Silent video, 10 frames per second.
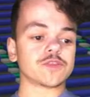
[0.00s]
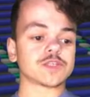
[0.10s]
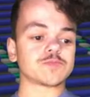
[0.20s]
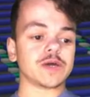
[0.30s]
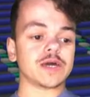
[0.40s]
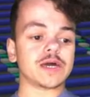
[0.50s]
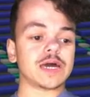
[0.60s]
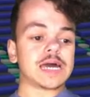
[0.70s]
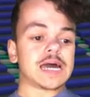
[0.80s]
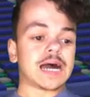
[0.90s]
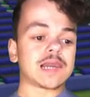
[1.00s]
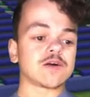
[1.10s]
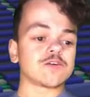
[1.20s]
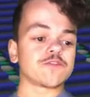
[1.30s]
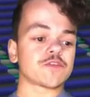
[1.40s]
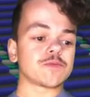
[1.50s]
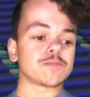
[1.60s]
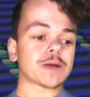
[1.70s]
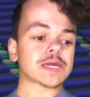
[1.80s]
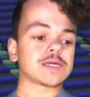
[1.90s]
this bit. Hello from
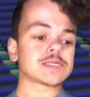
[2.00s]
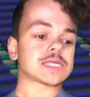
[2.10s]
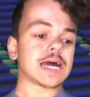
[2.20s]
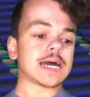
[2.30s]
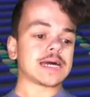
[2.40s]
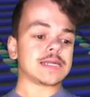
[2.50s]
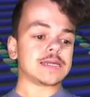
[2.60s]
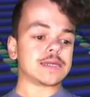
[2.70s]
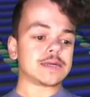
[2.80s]
Pakistan.